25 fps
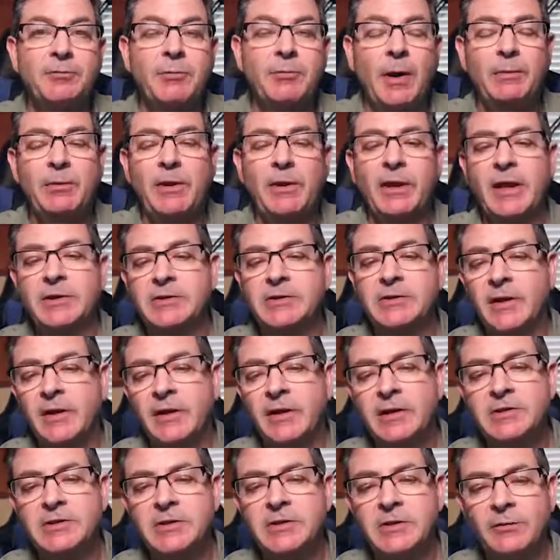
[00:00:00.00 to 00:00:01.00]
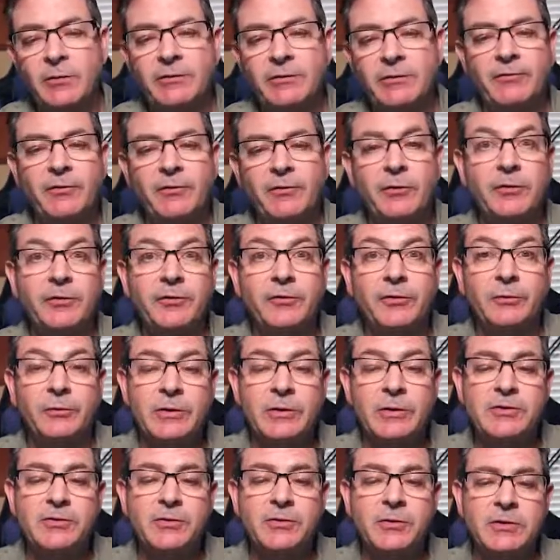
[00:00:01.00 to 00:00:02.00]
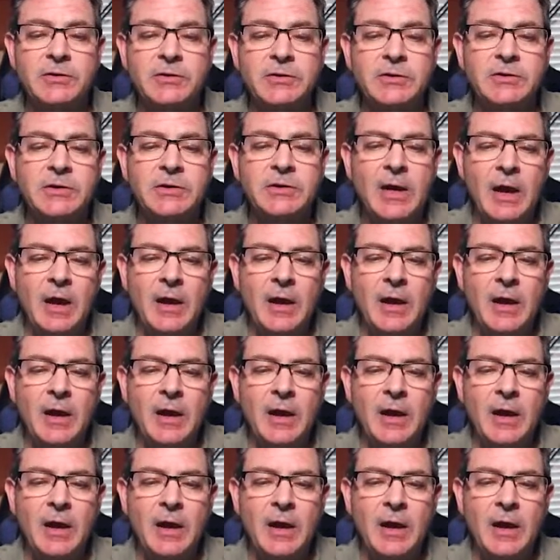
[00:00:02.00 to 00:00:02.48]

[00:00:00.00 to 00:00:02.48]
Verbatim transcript: public education, referrals and resources,